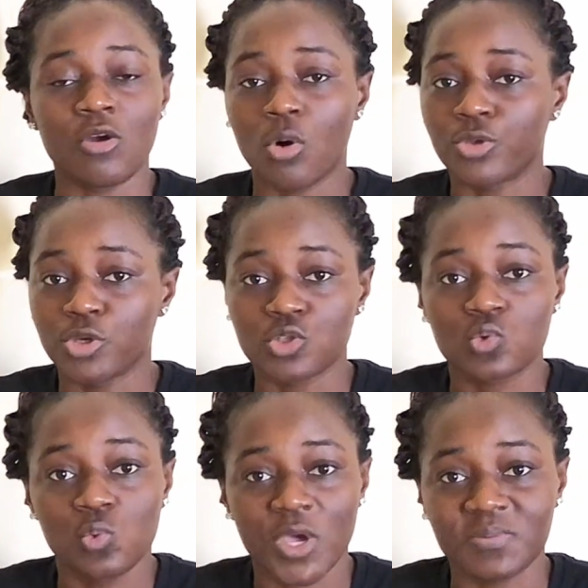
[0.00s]
on your
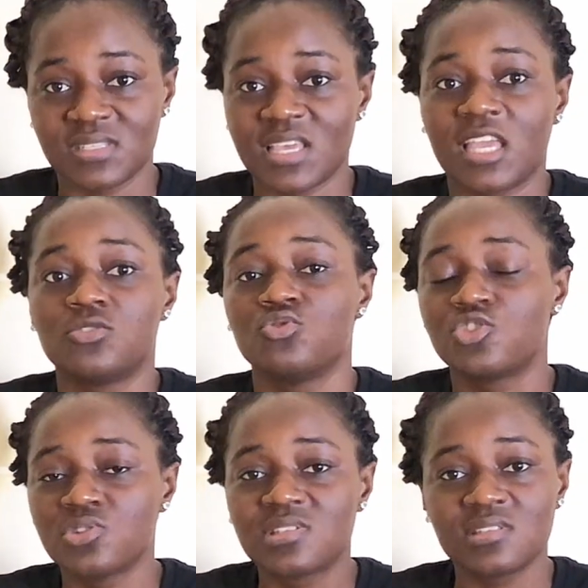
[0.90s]
school website, you
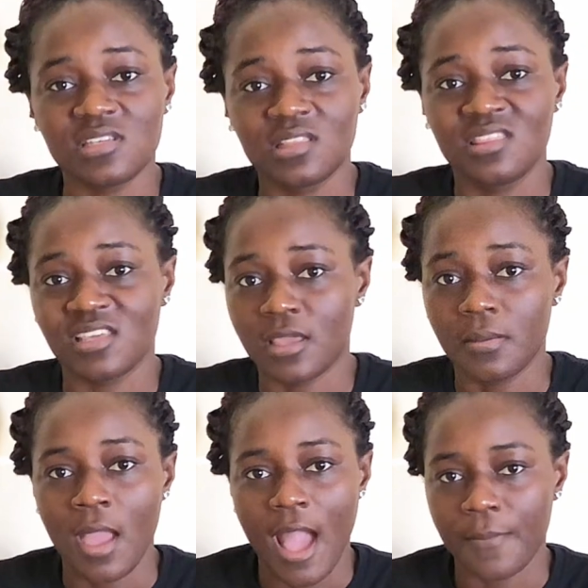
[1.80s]
should see it there.
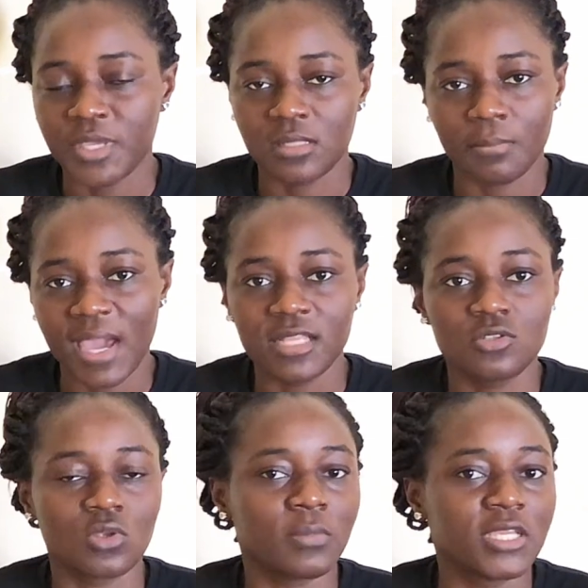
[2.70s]
I mean, mine
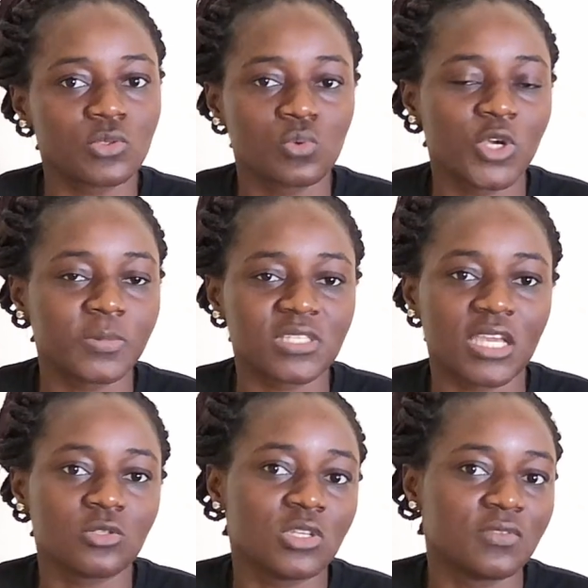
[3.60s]
is on my school
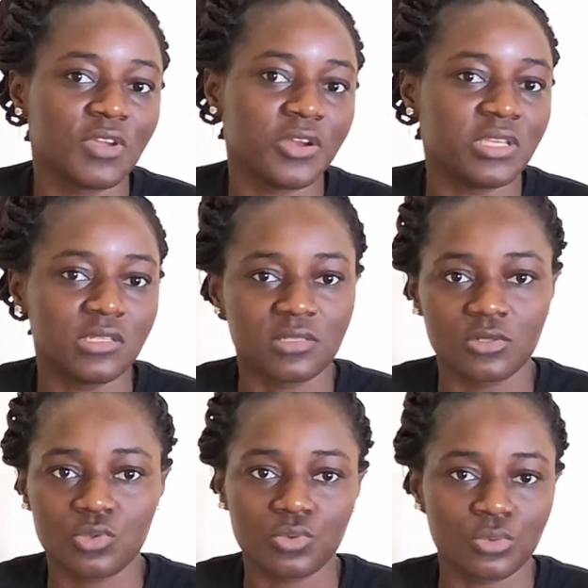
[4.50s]
website, so it's very easy
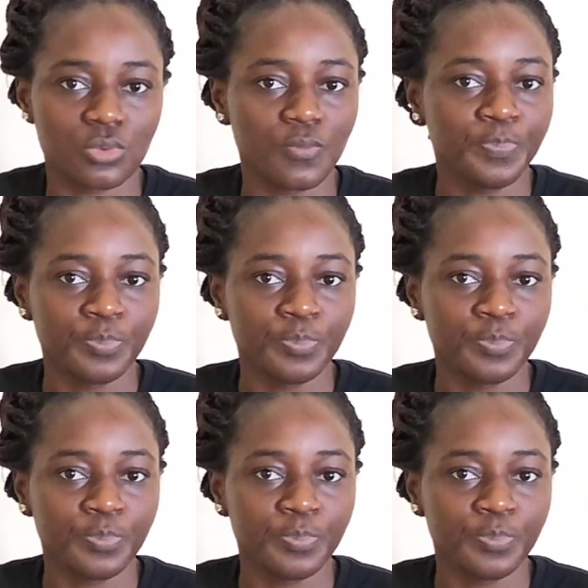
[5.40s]
to